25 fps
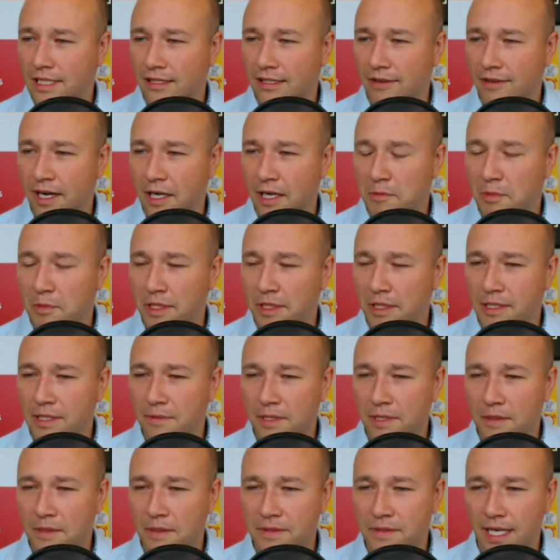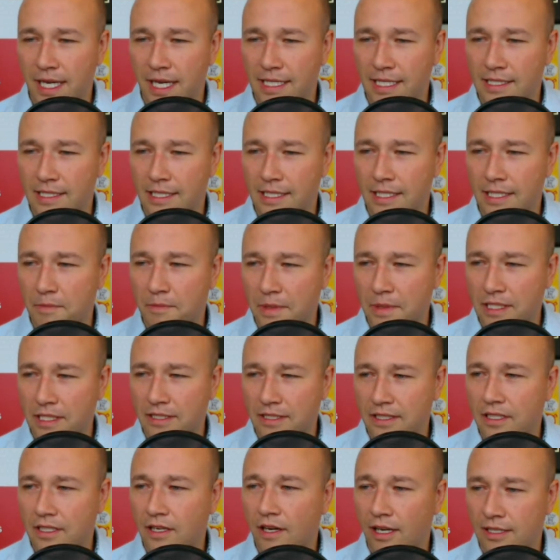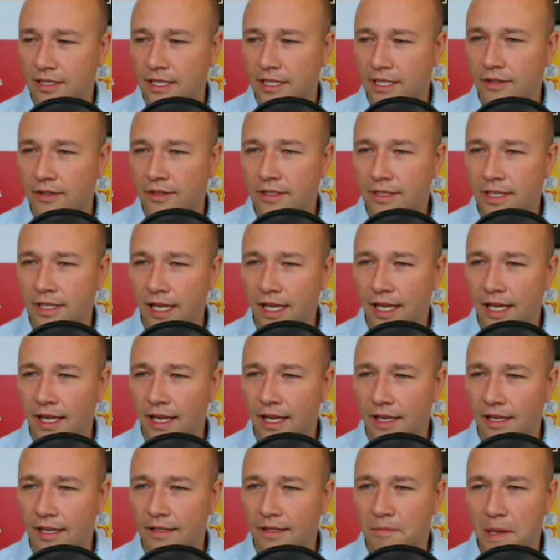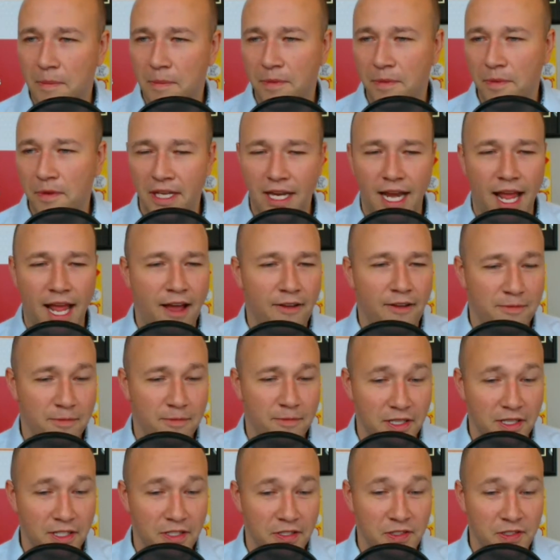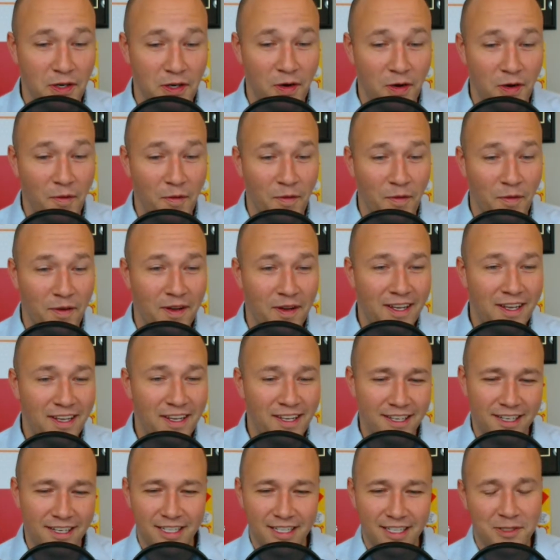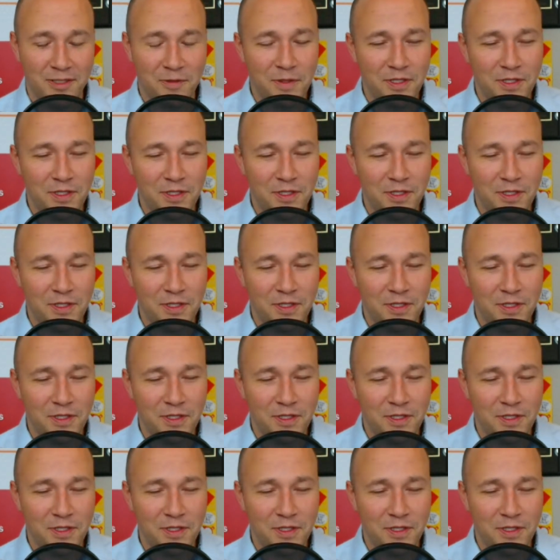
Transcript: correct, but sometimes guys need to be just called out, and maybe we could have him on the show. Should we